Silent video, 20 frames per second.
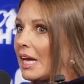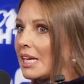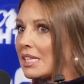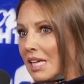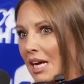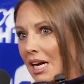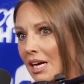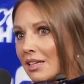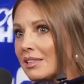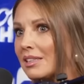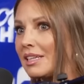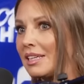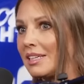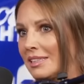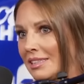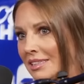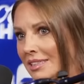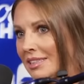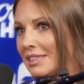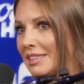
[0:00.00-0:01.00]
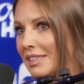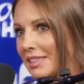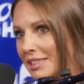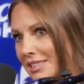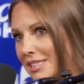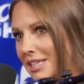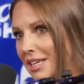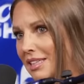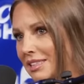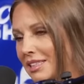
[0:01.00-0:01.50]
Exactly.
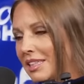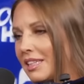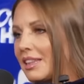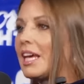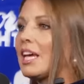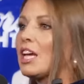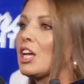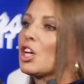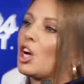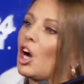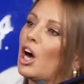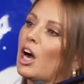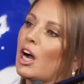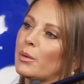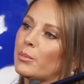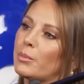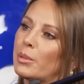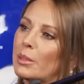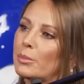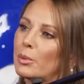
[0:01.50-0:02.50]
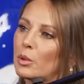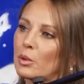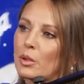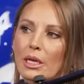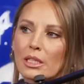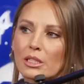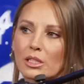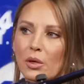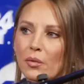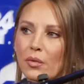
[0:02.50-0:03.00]
Yeah. Exactly. Thank God people,
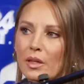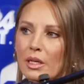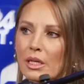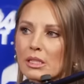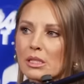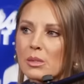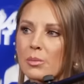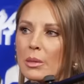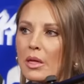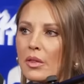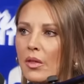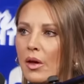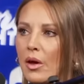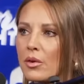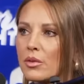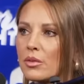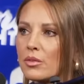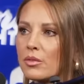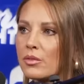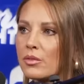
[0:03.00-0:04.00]
like, don't think it's me, though.